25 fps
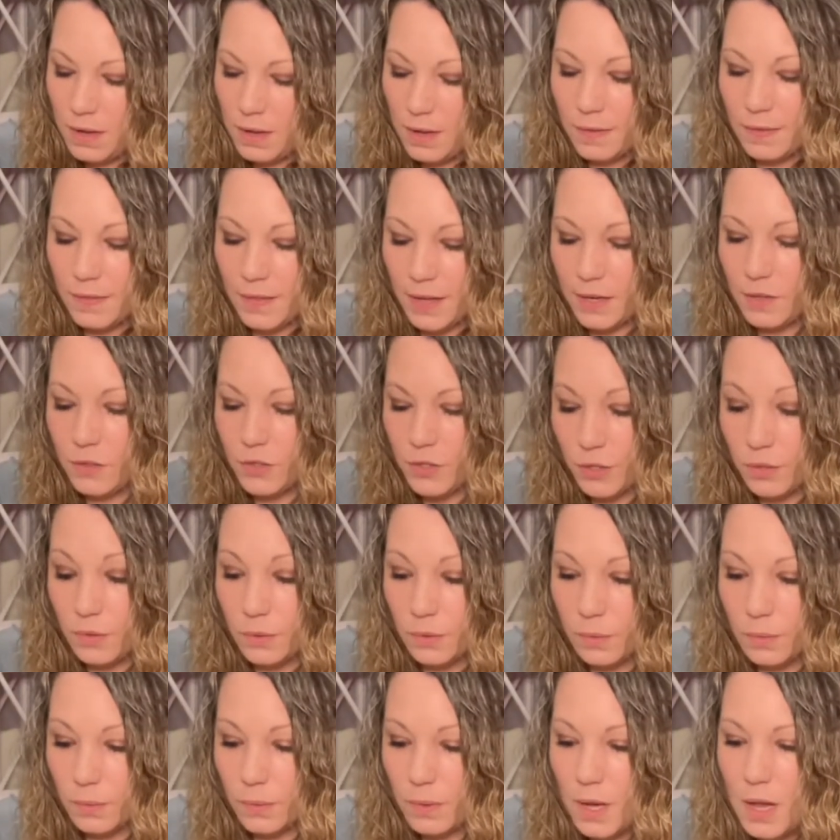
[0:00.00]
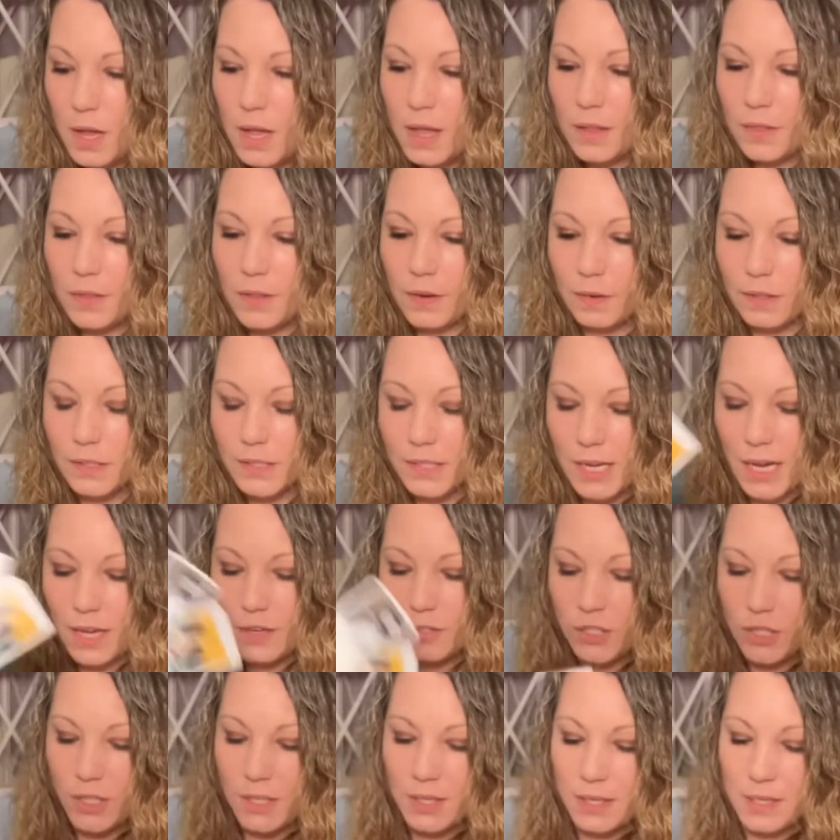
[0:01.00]
They do. Their
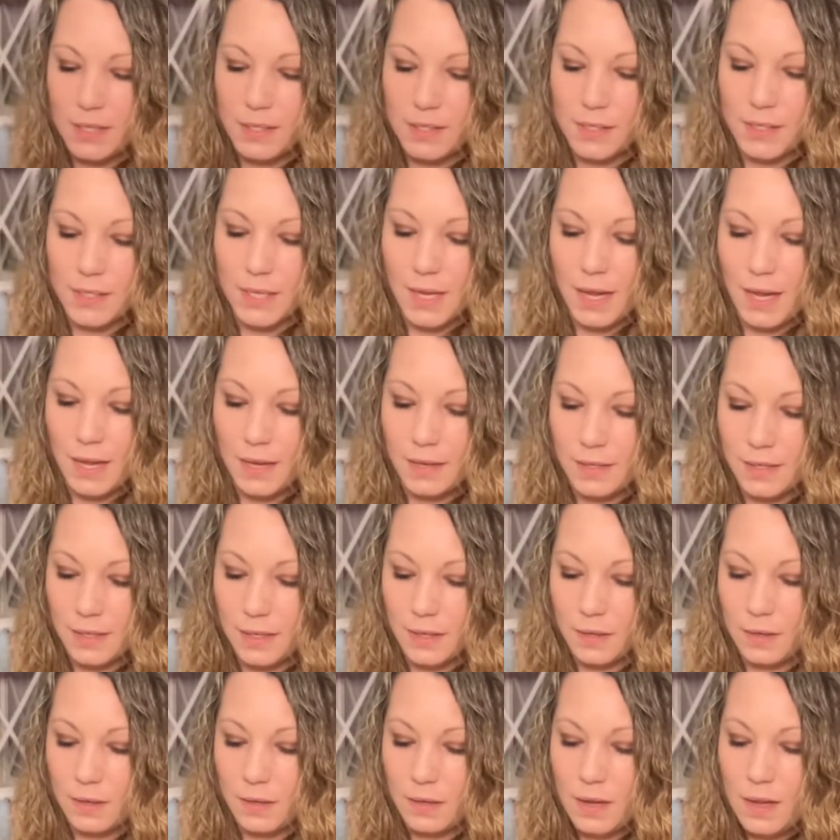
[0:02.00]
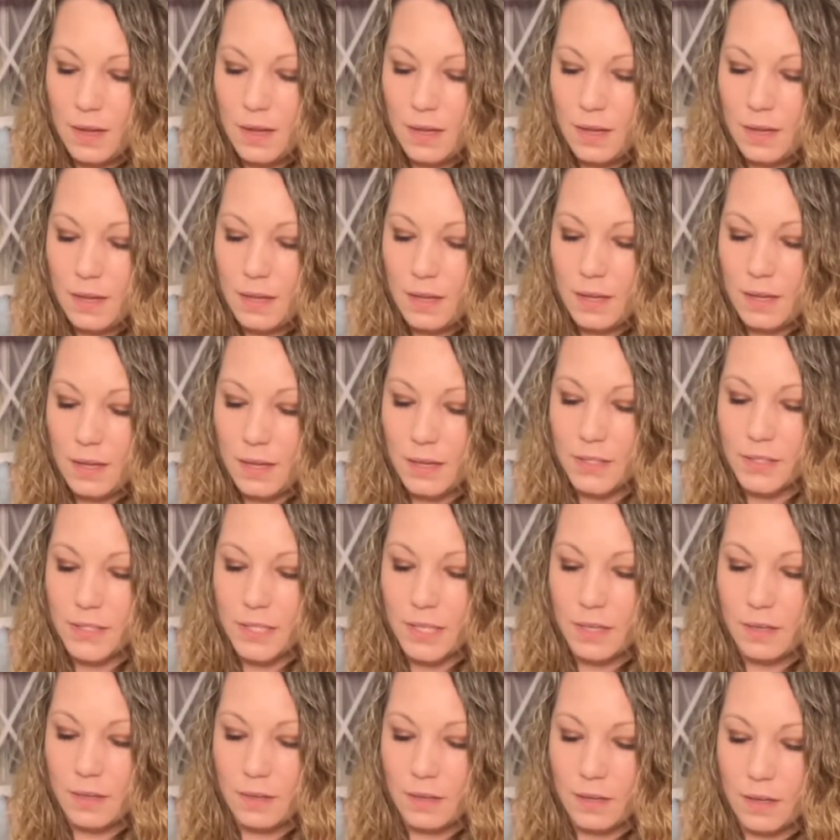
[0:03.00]
intention is to end it. Is
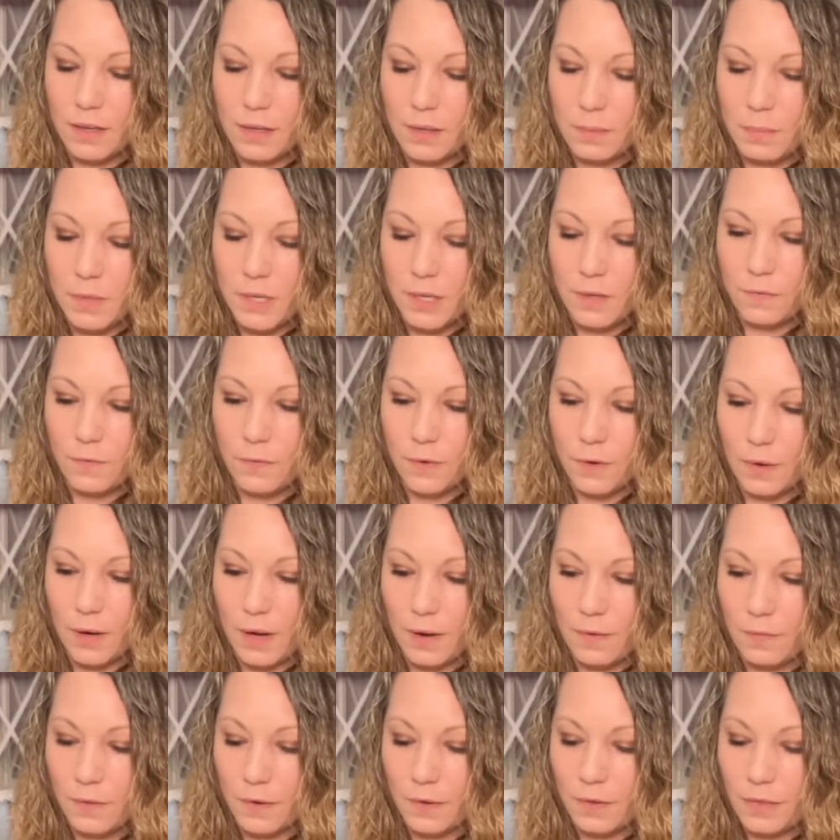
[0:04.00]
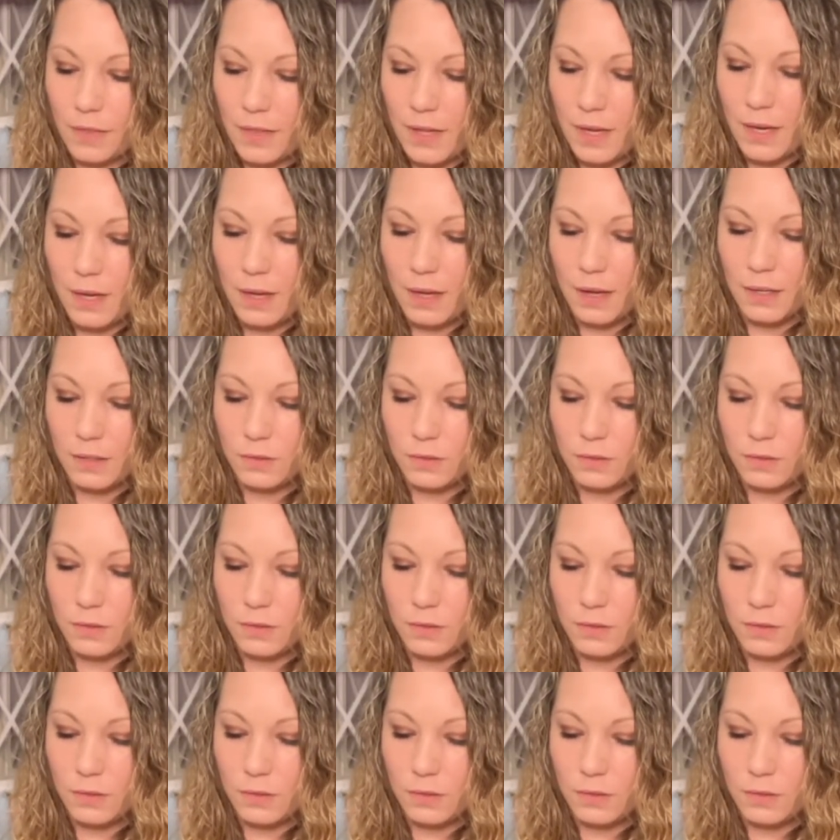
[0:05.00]
it going to be a forever thing?